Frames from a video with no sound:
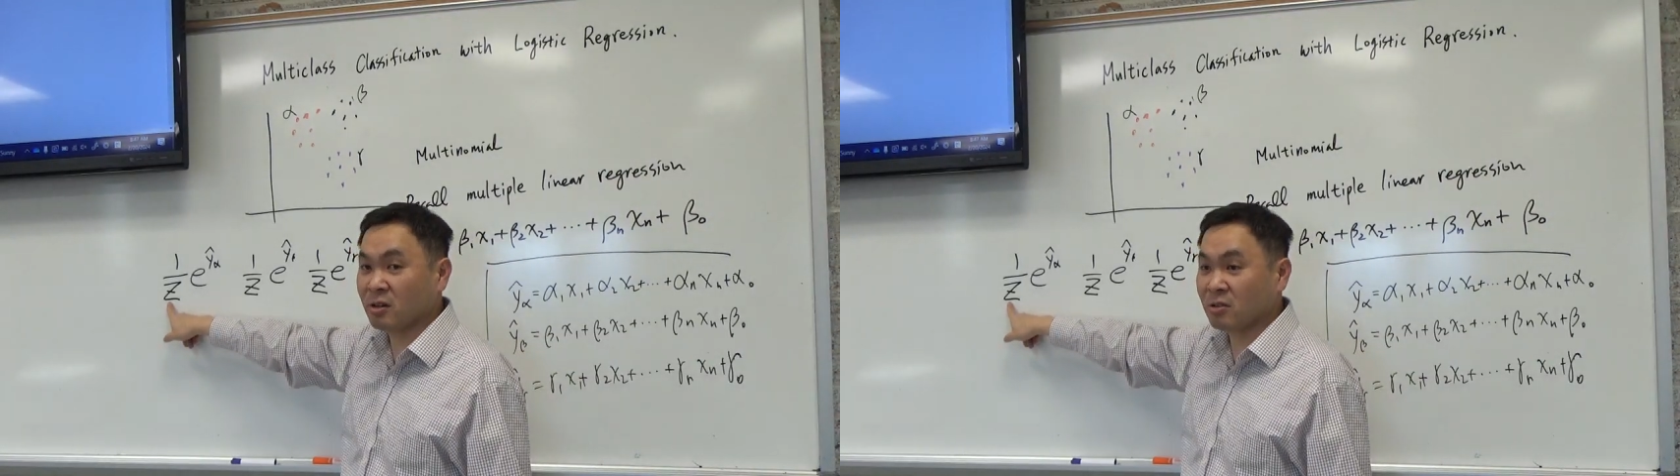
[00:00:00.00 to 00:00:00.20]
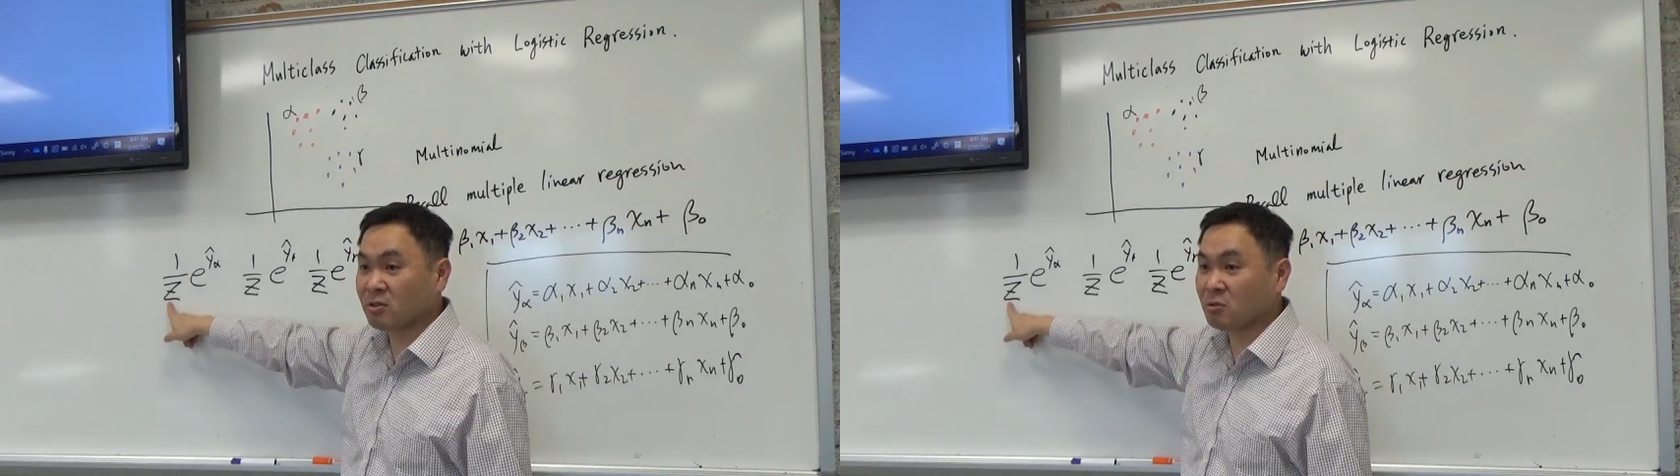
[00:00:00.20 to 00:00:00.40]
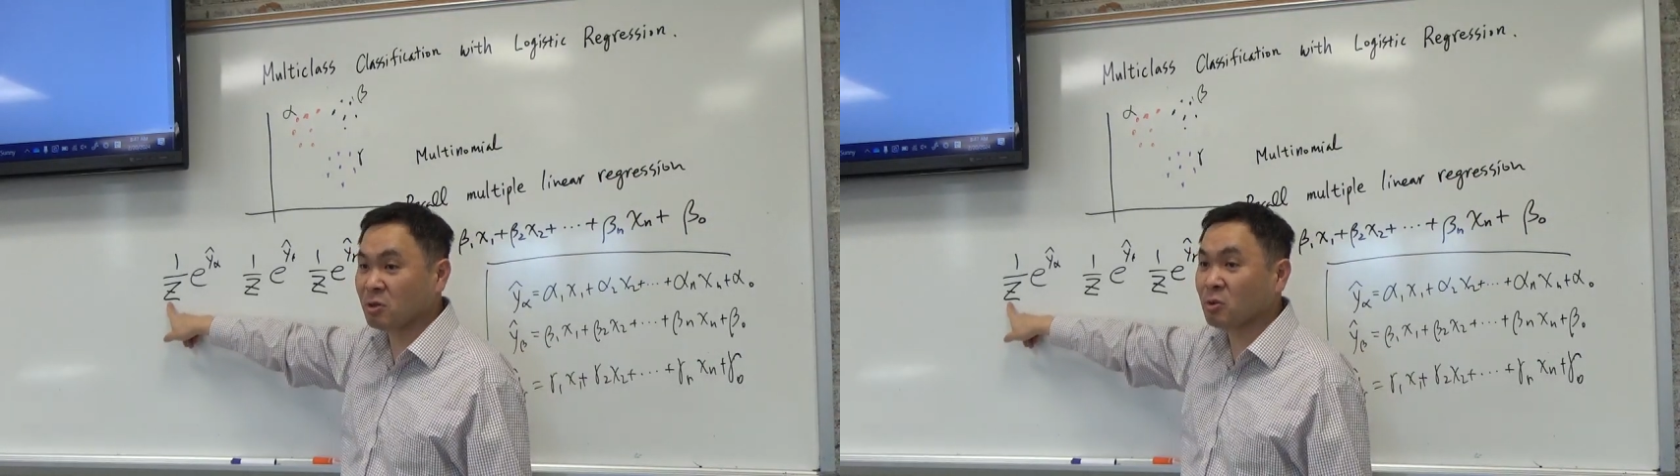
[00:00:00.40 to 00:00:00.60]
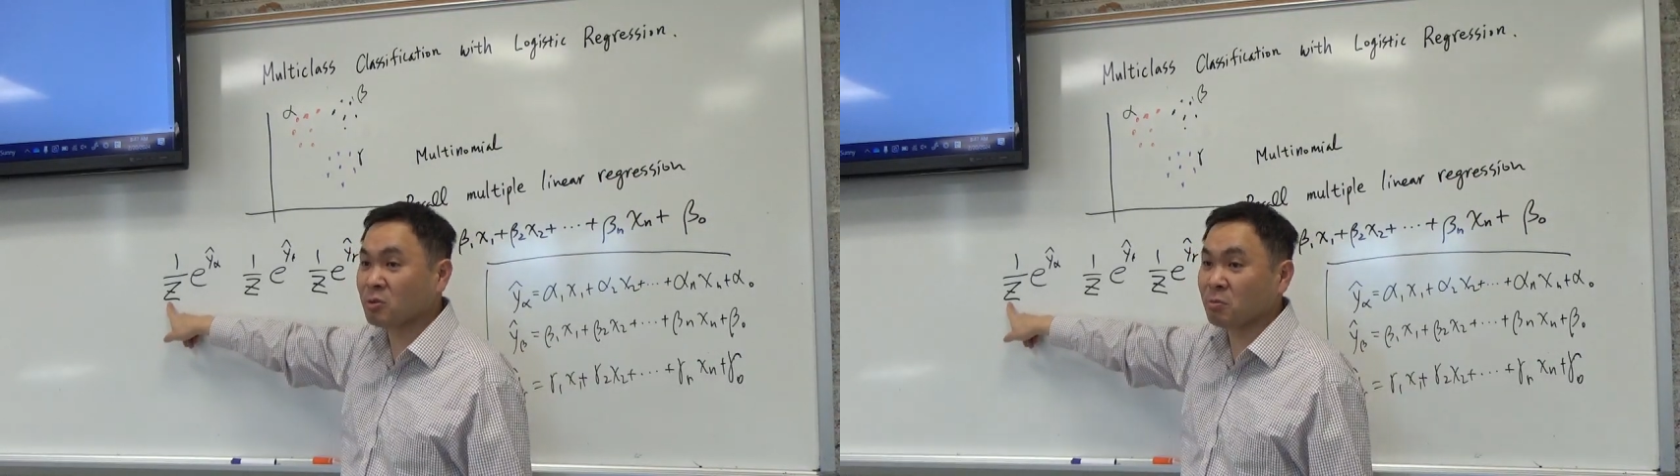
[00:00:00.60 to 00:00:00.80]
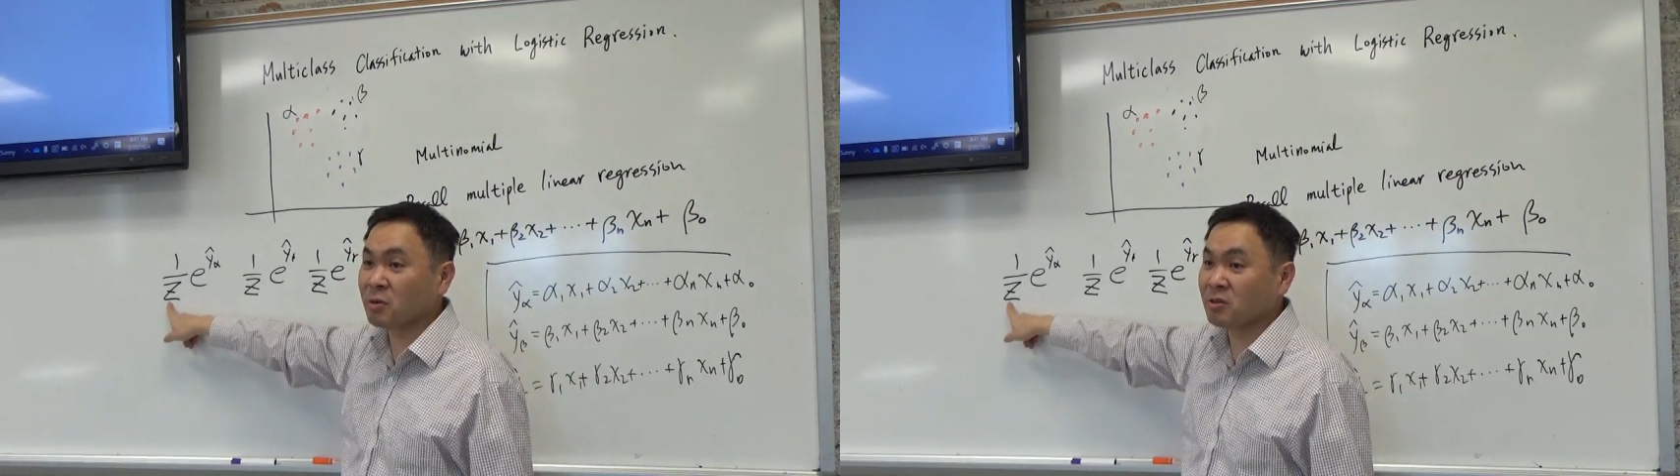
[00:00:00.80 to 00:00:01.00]
something
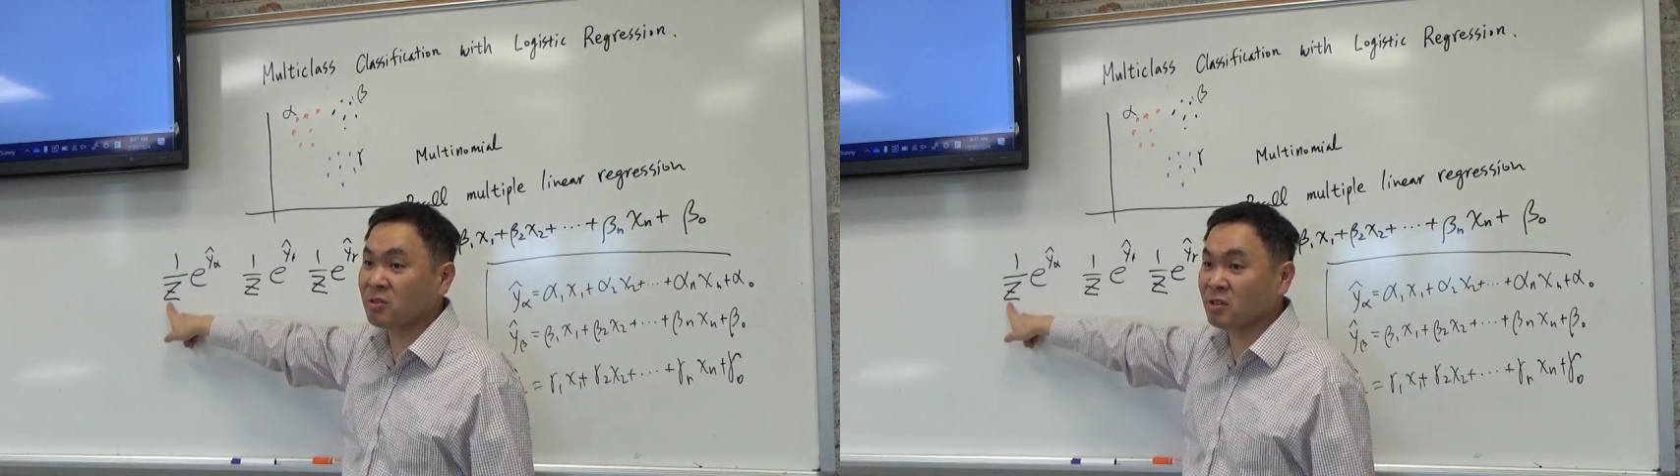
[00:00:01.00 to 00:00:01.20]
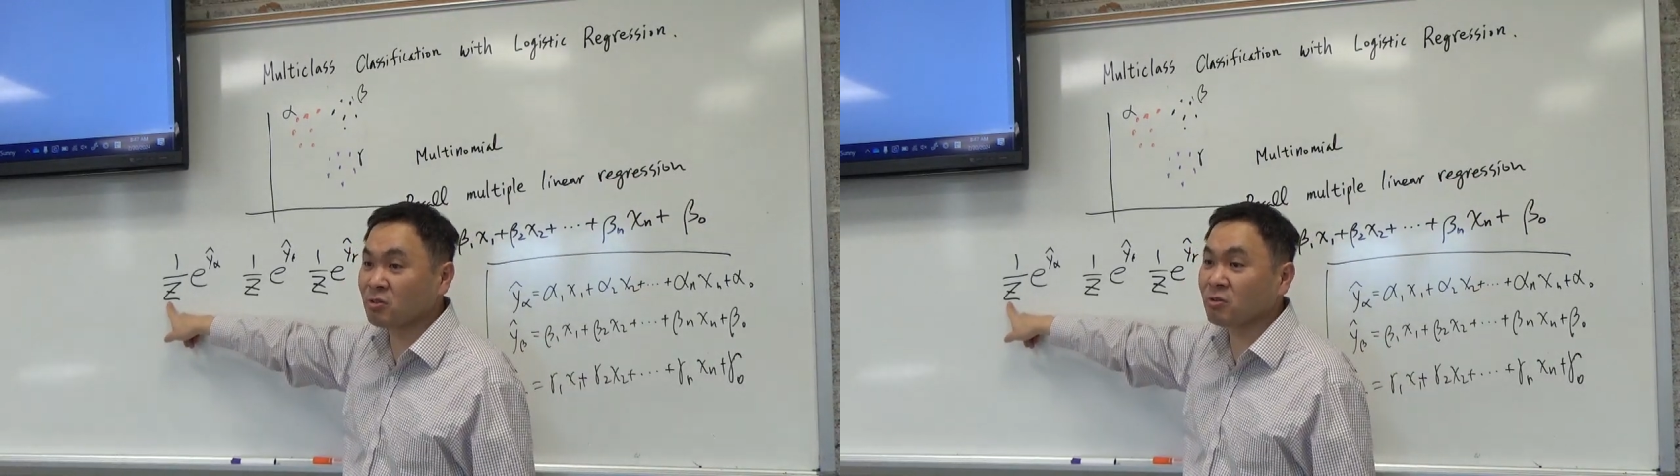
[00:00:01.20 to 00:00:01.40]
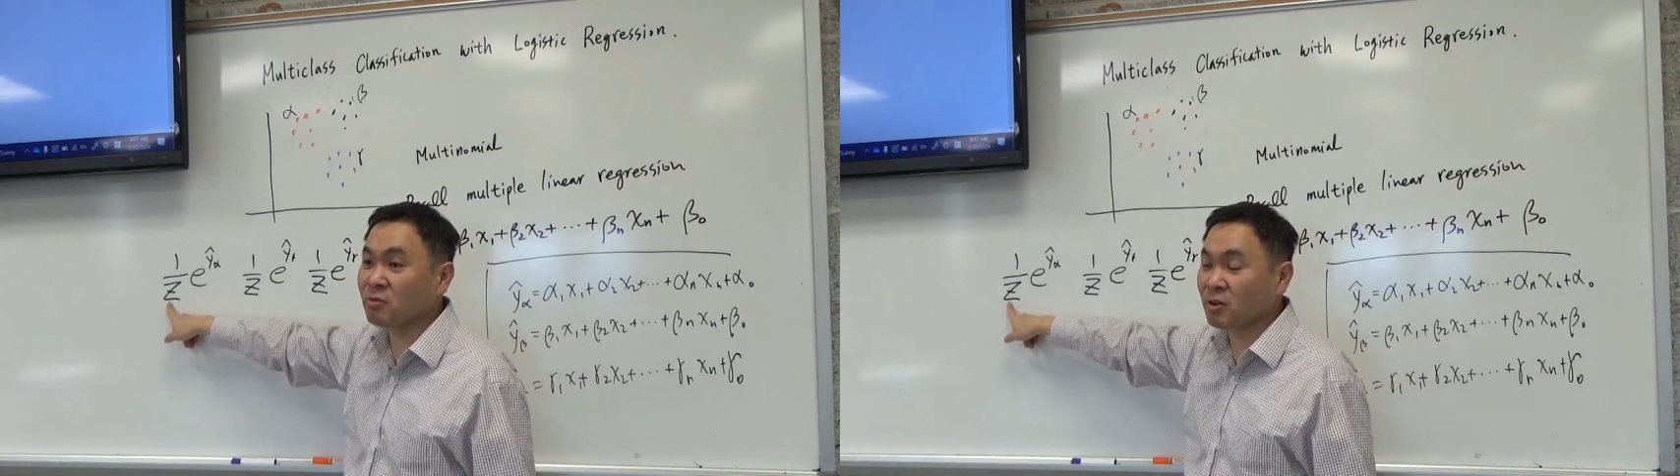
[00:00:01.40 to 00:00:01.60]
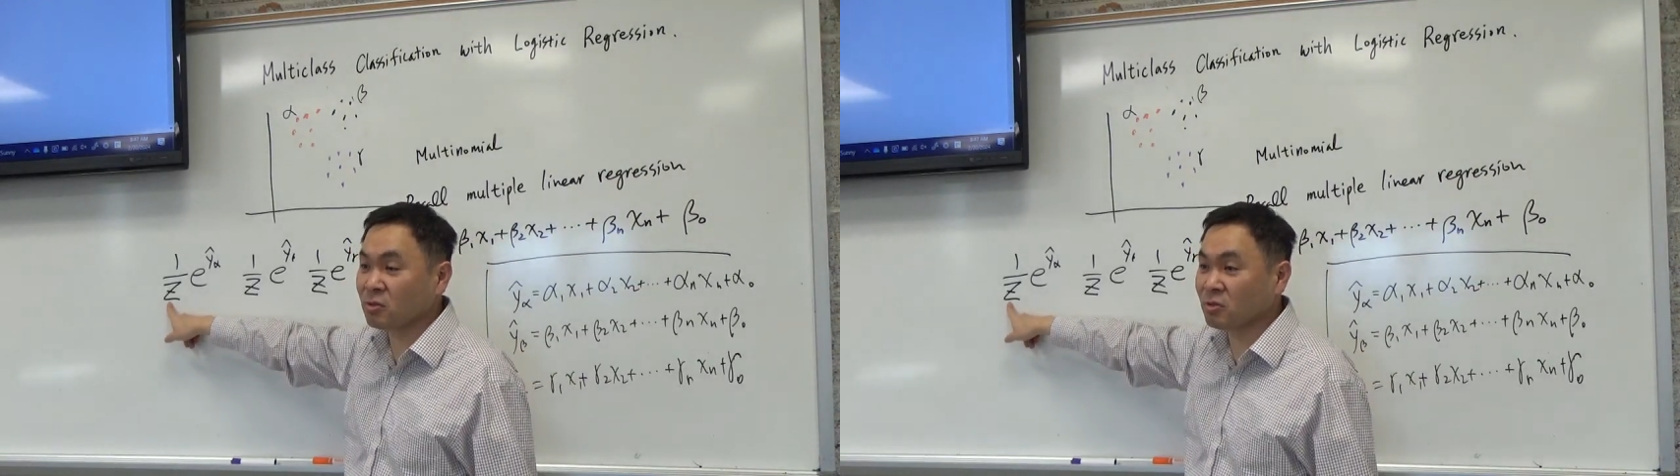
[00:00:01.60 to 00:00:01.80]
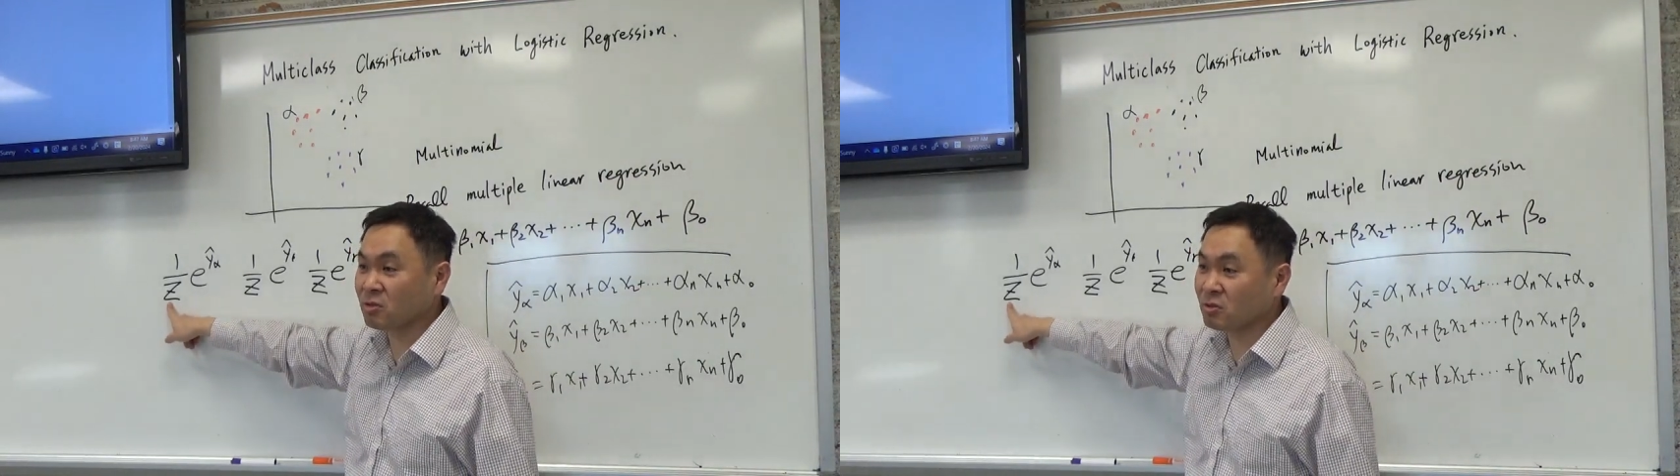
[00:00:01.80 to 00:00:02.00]
called a partition function.